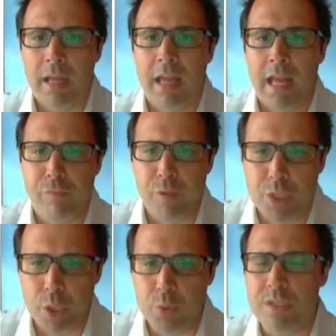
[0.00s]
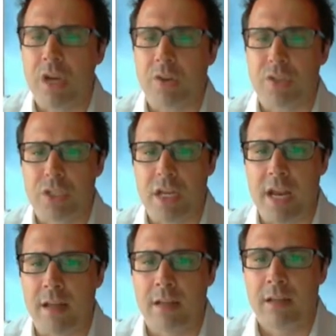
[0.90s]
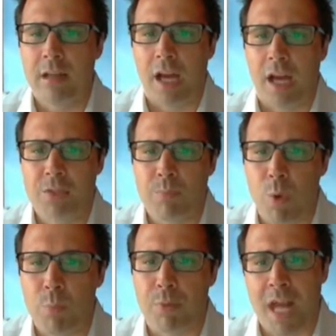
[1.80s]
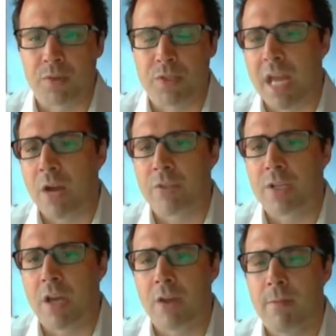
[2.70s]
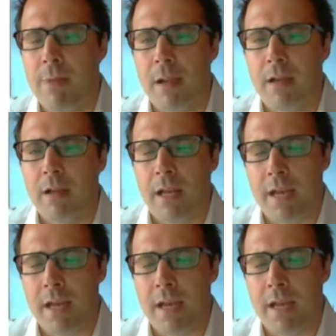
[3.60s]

If we do start seeing a more pronounced downturn in